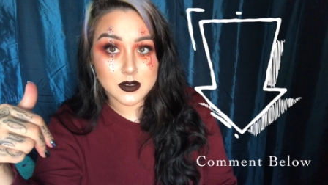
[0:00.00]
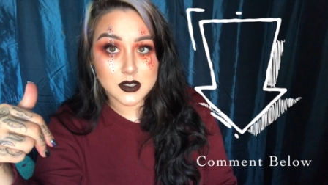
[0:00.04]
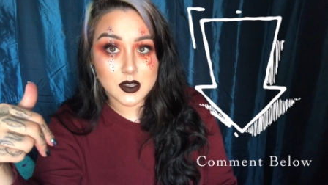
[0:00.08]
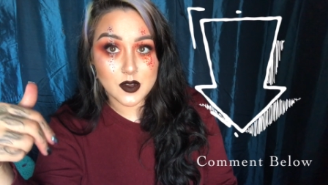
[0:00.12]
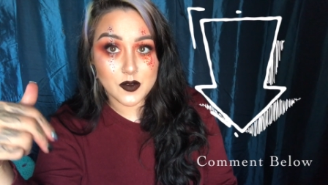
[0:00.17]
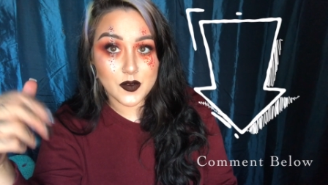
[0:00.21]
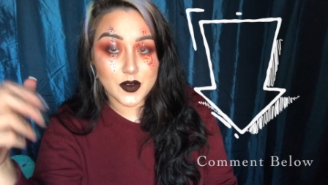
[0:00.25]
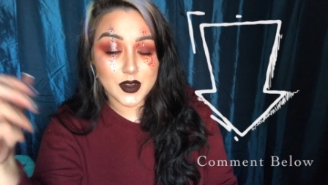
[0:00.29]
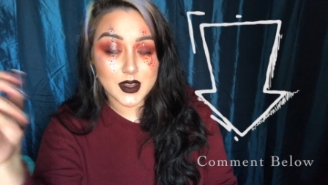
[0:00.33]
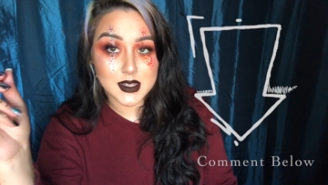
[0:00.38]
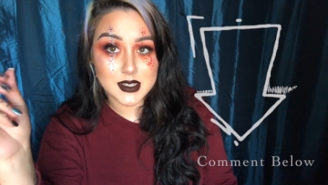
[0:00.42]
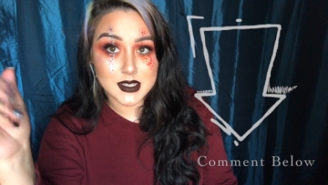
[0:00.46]

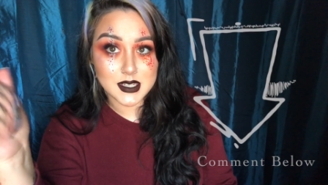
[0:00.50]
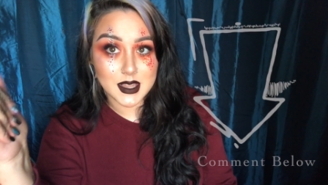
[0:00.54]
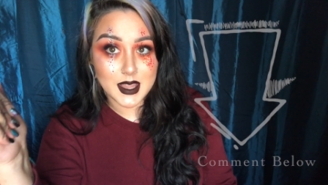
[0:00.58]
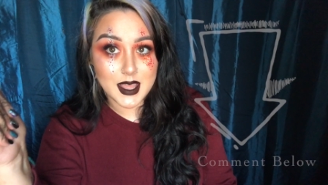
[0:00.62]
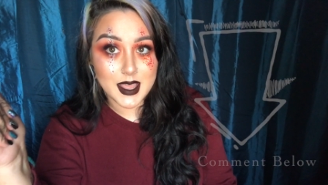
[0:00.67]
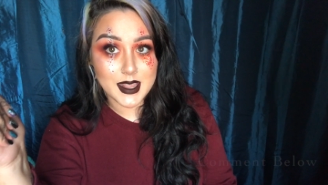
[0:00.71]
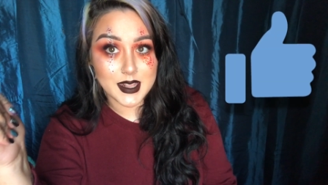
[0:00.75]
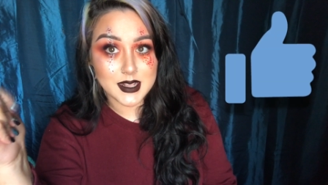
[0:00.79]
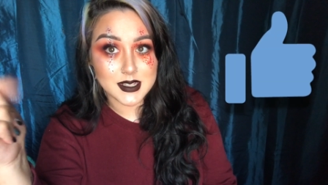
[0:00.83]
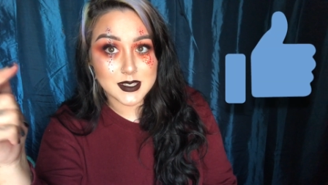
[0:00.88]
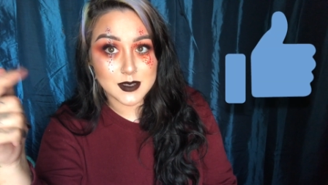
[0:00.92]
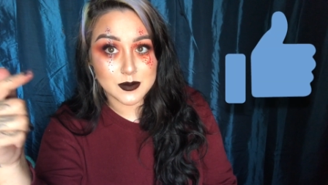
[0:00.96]
Don't forget to
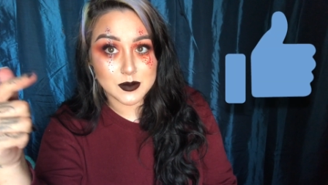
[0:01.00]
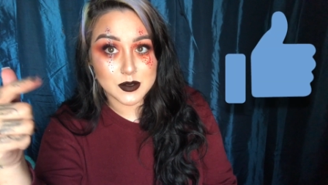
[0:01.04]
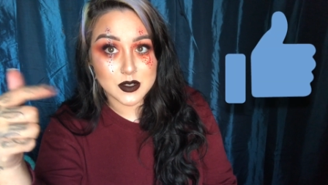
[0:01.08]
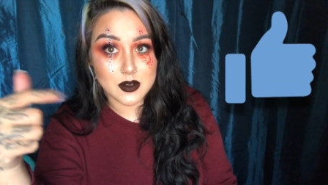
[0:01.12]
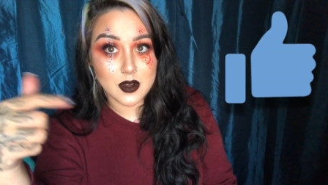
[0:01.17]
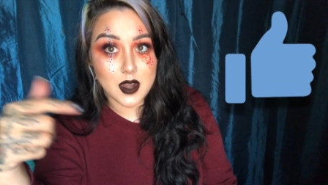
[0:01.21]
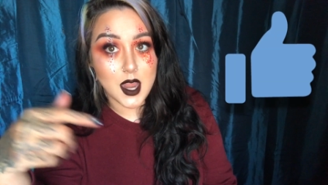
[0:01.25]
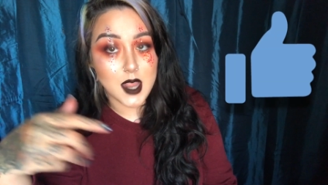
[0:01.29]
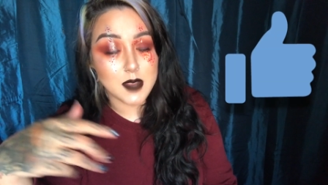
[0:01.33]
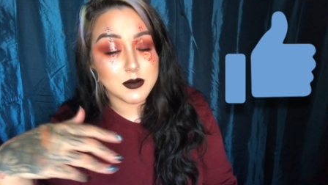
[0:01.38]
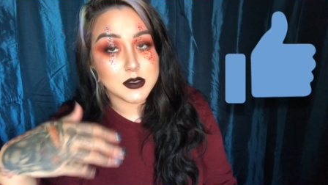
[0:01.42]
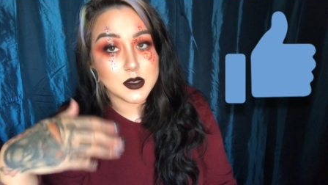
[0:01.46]
like,
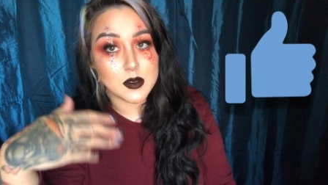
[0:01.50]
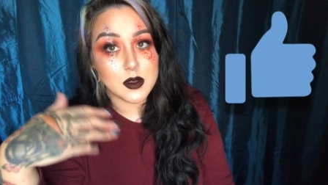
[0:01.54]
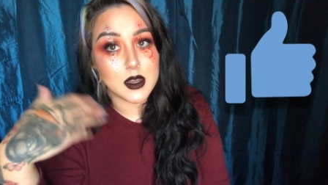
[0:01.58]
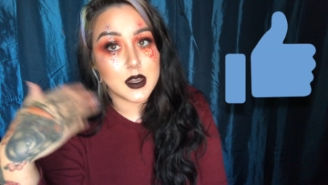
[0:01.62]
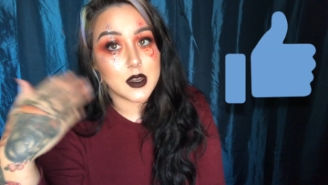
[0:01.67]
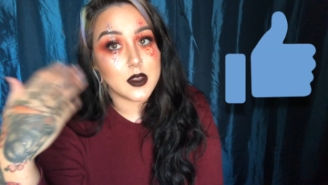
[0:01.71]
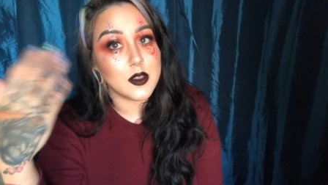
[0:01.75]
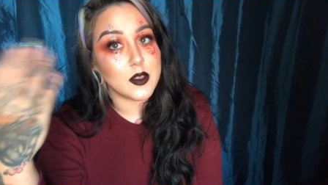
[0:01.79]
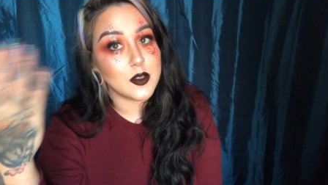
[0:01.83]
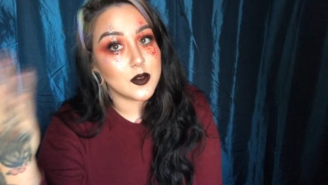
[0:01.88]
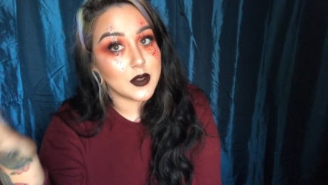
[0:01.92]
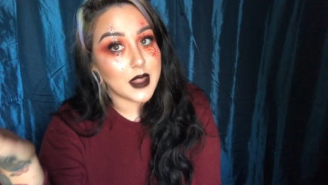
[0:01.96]
subscribe, so I
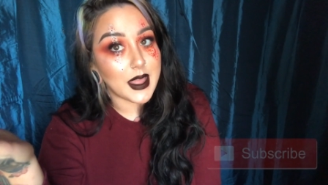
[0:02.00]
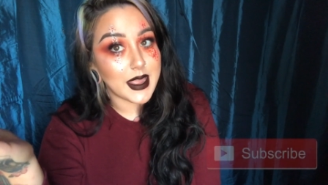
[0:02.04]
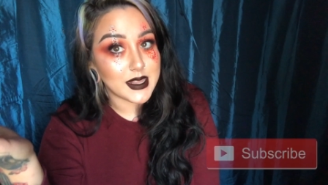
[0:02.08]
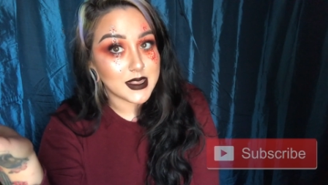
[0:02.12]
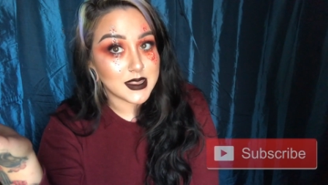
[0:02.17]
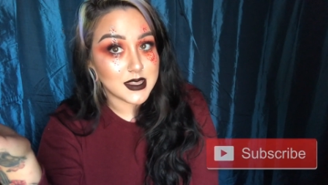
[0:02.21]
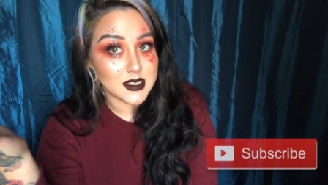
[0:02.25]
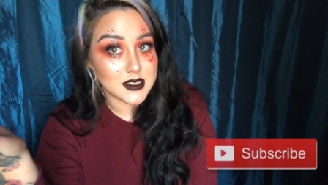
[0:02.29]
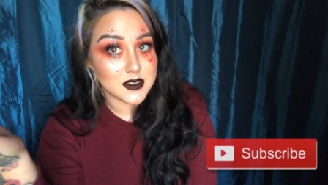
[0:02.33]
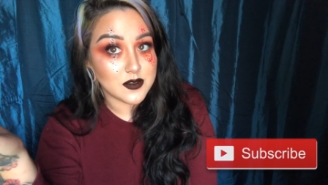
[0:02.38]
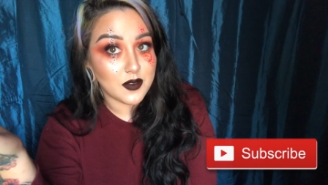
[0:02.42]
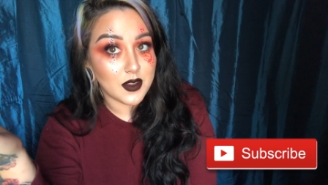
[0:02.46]
know you
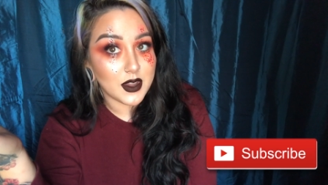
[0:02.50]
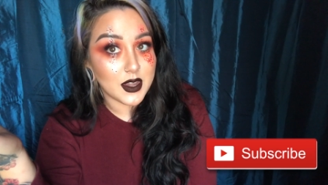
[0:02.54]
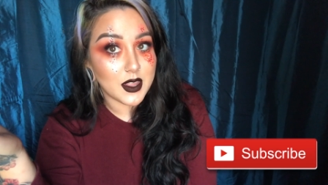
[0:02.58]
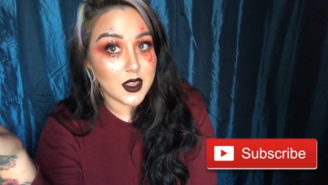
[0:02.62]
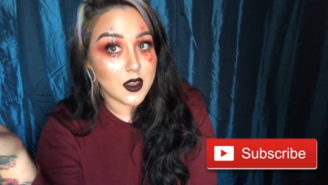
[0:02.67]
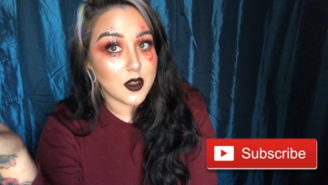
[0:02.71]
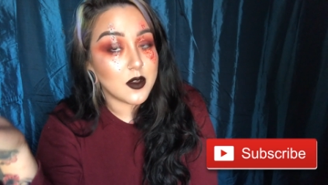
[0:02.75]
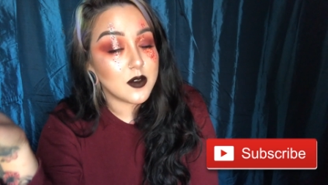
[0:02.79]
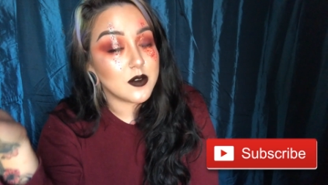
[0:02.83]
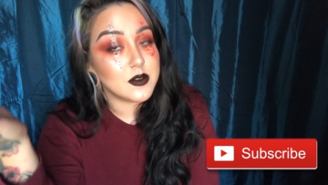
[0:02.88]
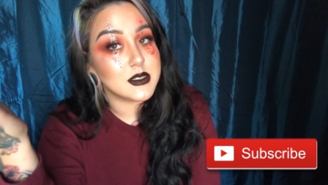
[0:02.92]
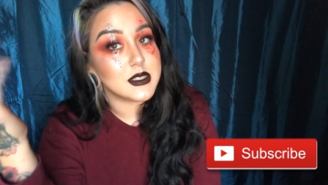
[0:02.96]
like these
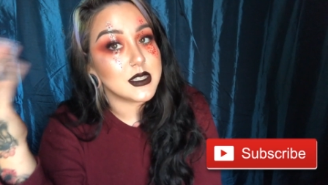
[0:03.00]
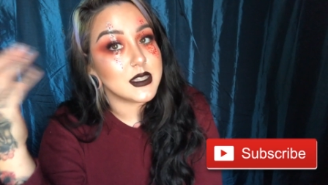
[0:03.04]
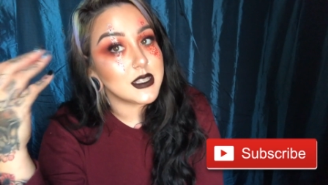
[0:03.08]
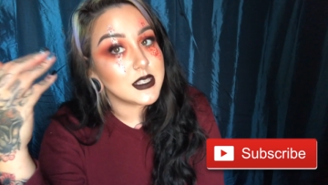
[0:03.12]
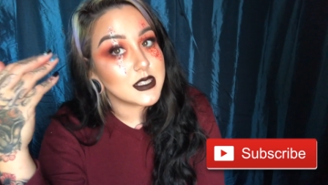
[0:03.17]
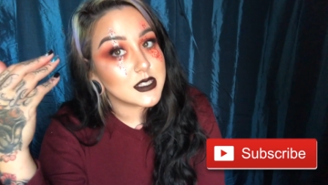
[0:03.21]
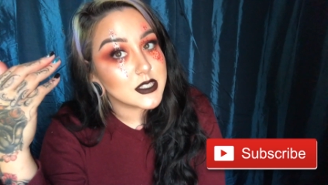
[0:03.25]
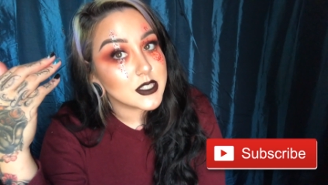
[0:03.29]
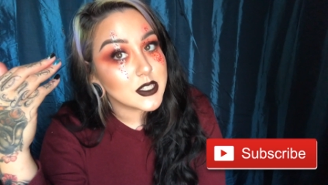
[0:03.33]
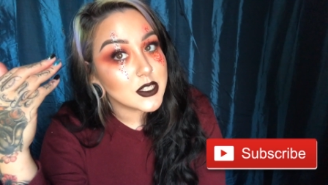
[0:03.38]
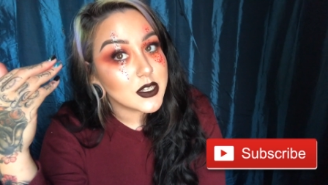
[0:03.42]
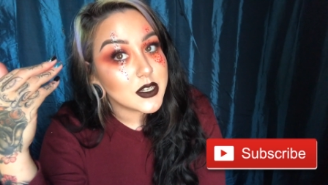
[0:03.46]
videos and
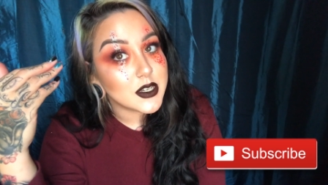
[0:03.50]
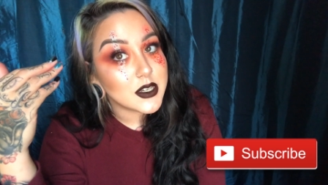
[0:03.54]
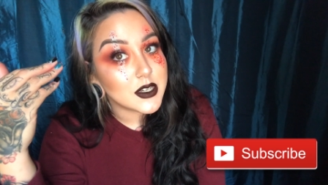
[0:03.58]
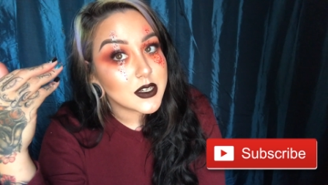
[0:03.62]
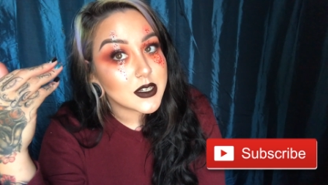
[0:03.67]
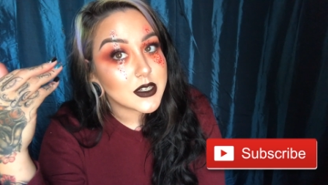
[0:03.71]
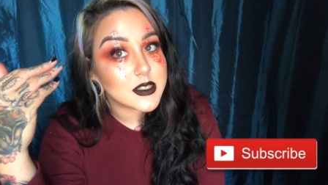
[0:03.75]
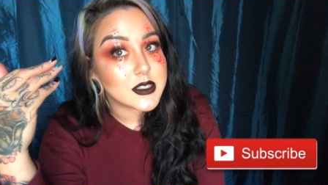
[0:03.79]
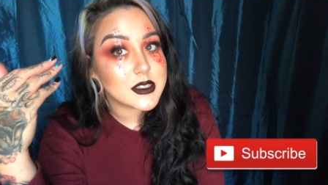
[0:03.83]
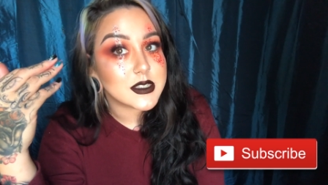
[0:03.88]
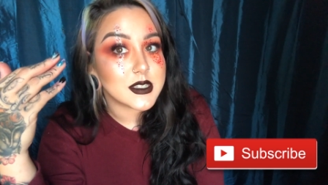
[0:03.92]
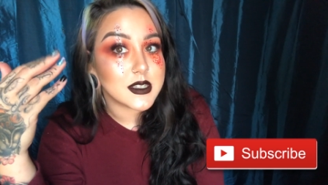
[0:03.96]
these
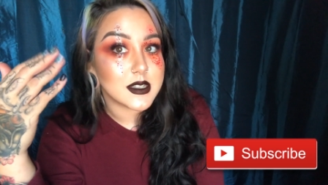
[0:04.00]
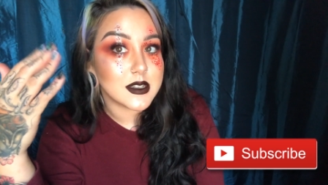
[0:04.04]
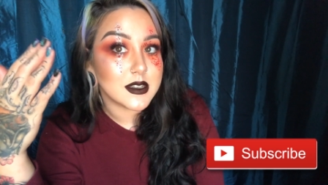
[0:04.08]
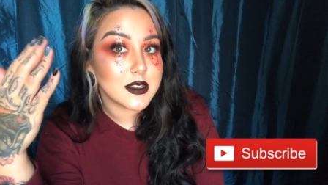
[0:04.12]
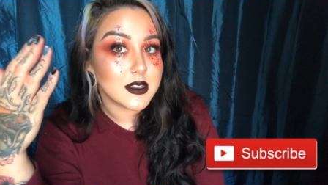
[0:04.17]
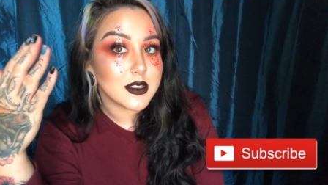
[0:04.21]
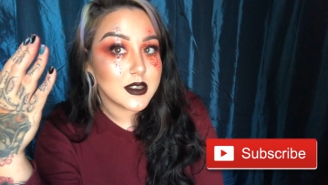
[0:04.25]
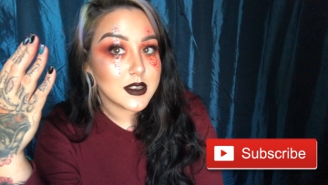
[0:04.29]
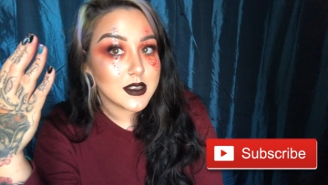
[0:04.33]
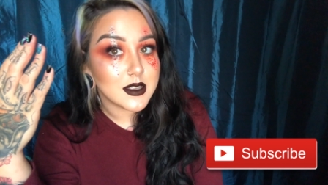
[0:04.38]
looks, and